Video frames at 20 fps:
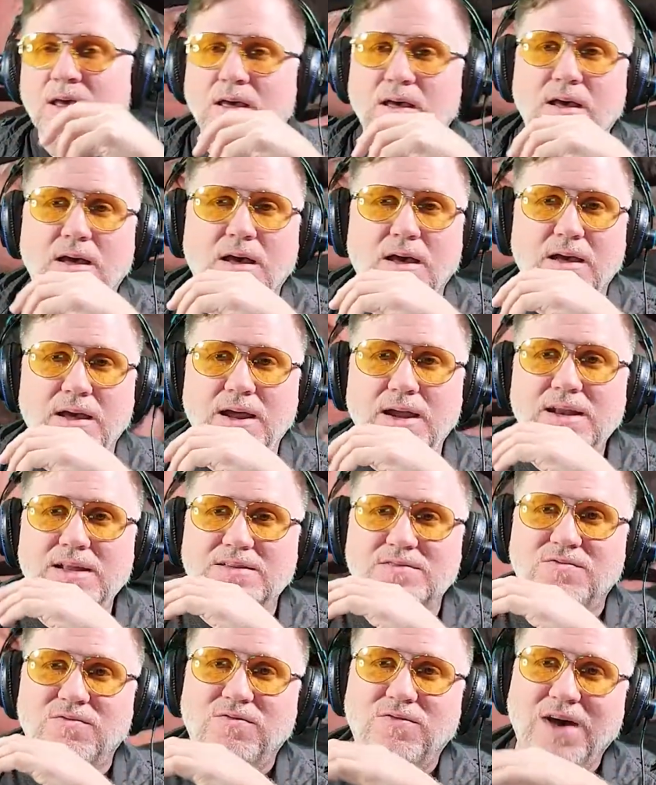It
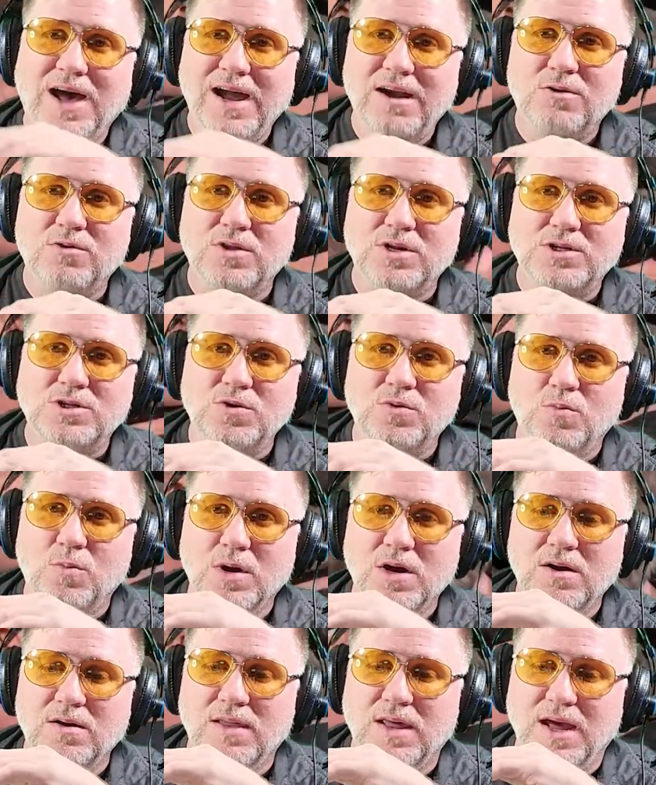is vital that you
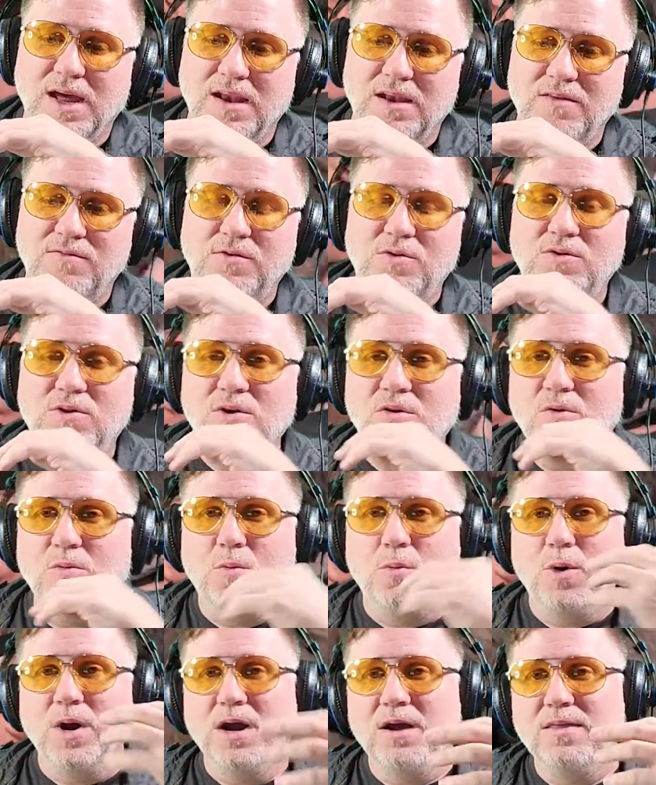wear that. If you don't
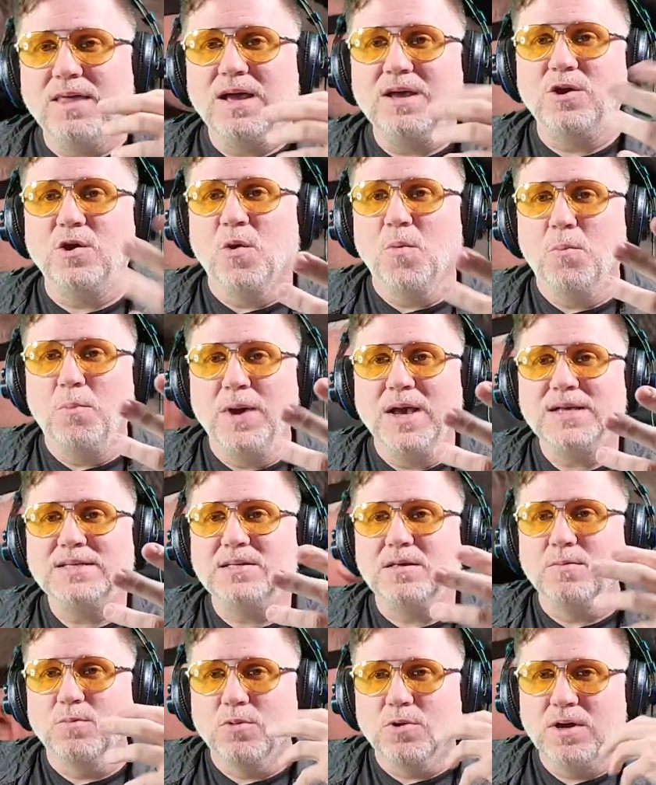wear that, you're
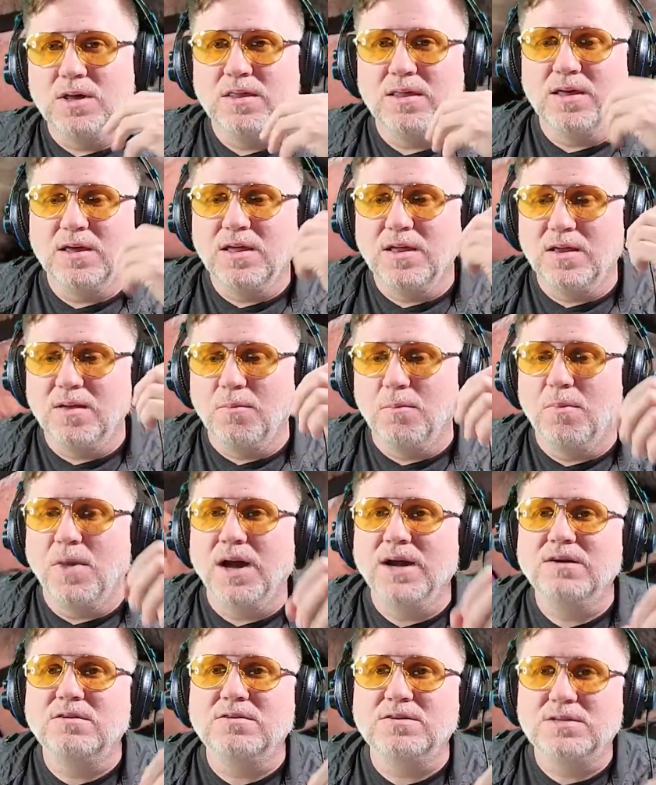basically breathing in
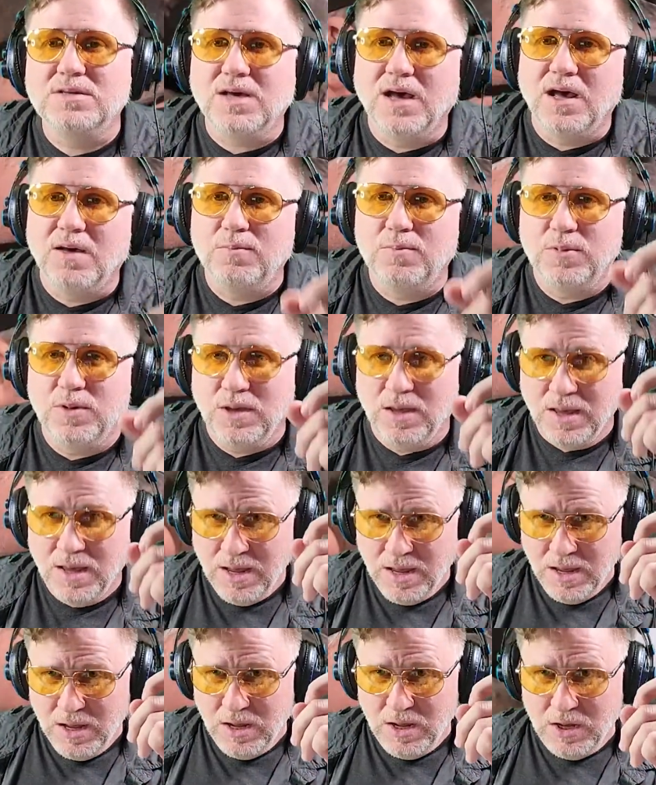microscopic
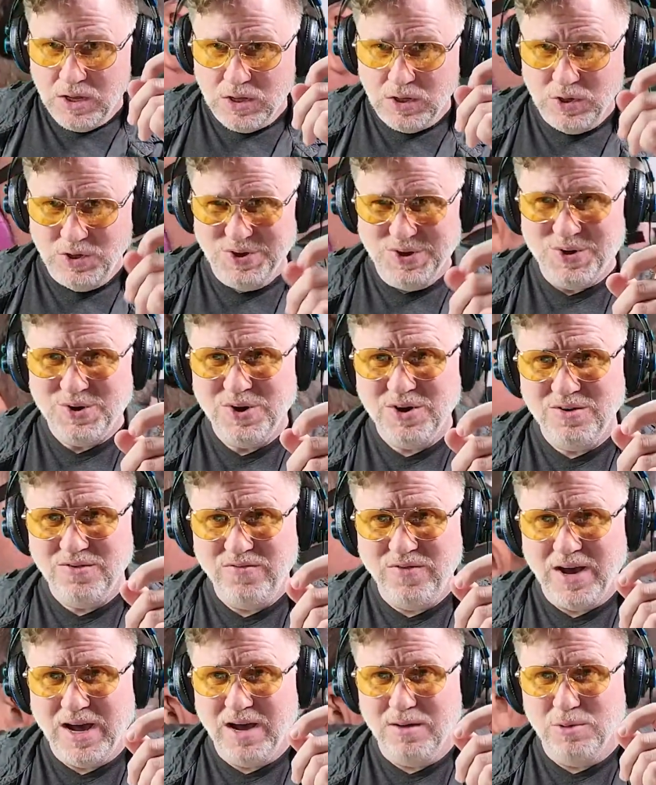yarn
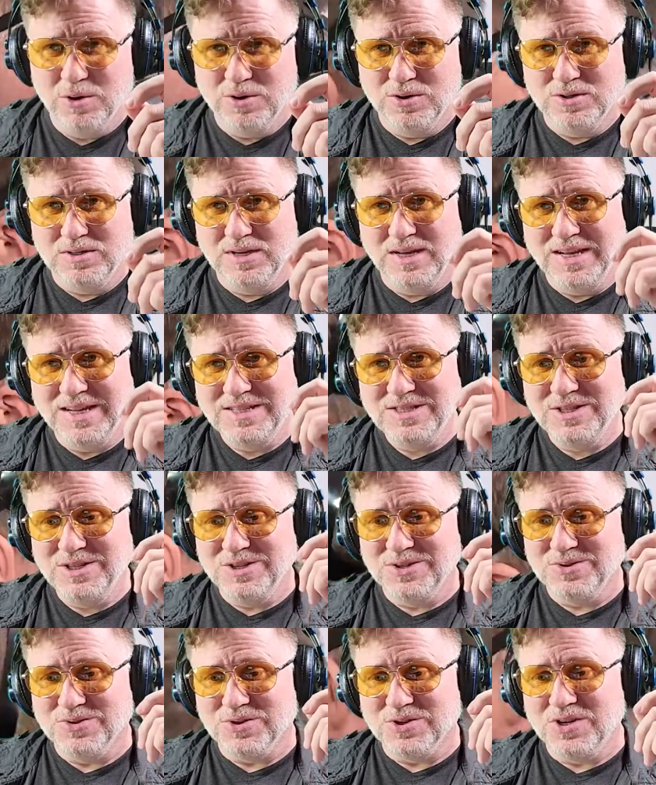fibers into
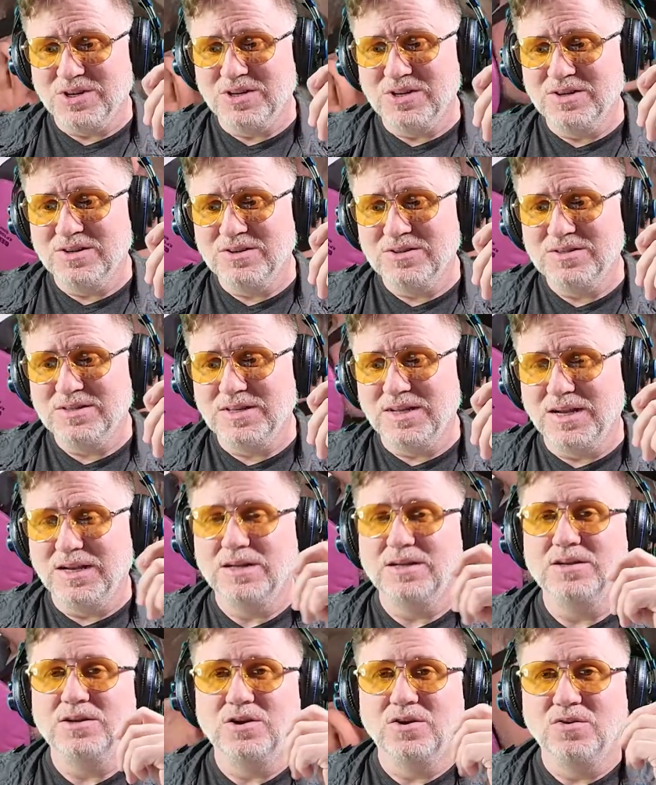your lungs and
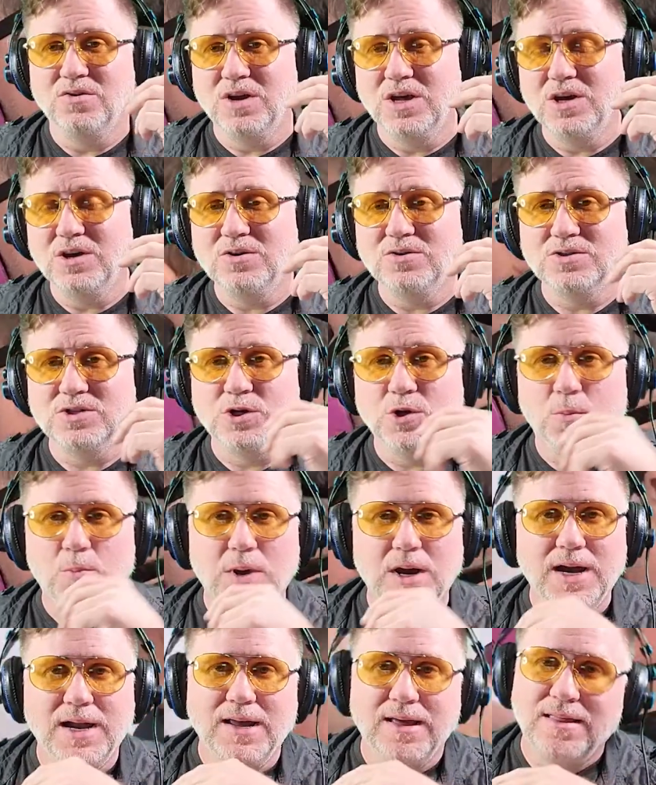into your nose and your
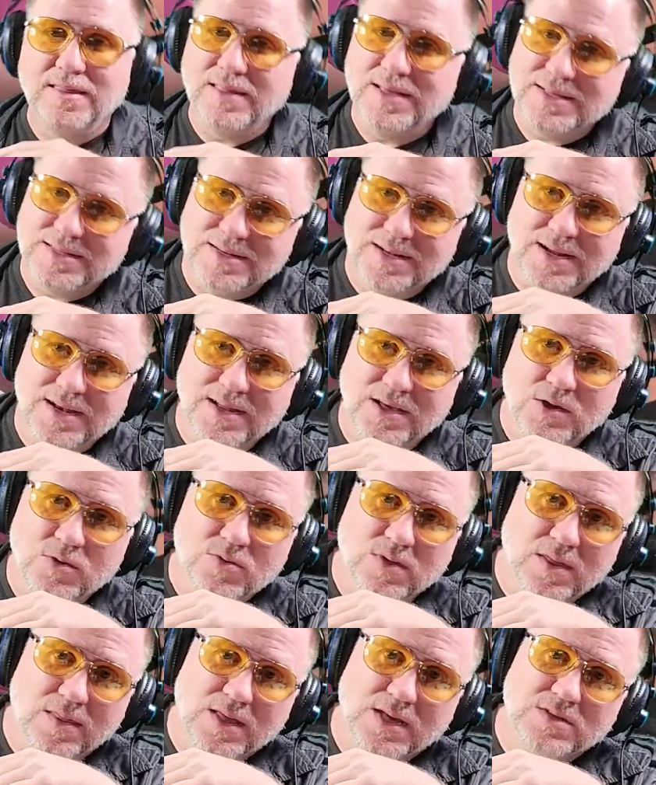body. That's not
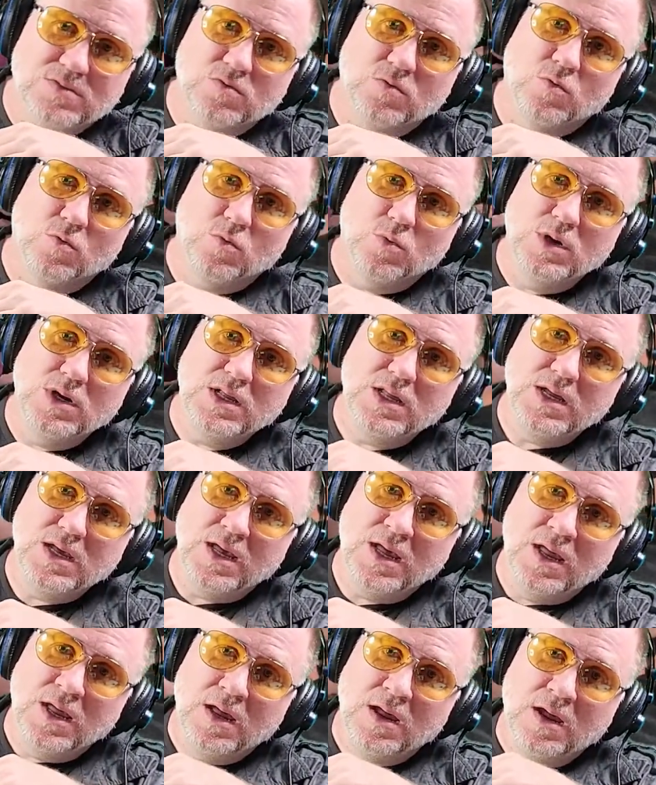healthy. That's really
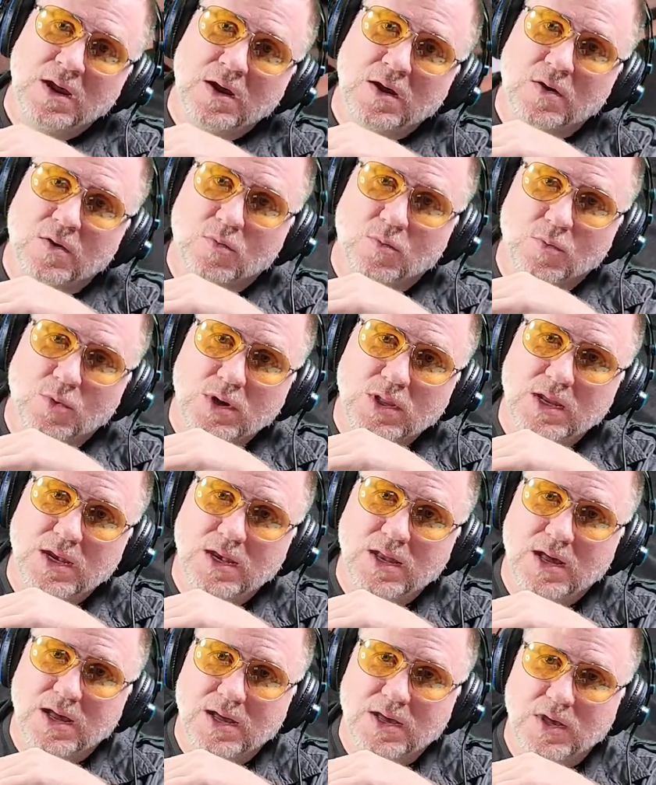
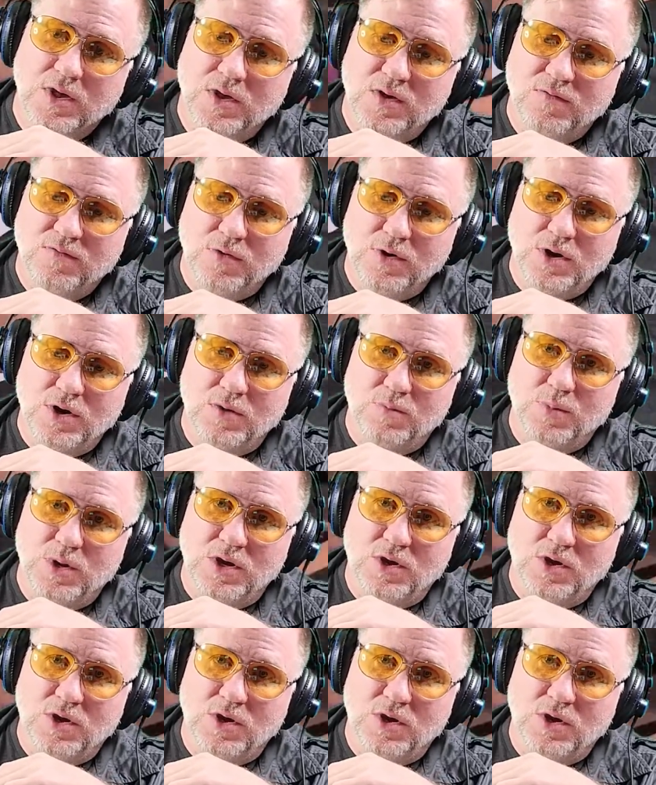not good for you to be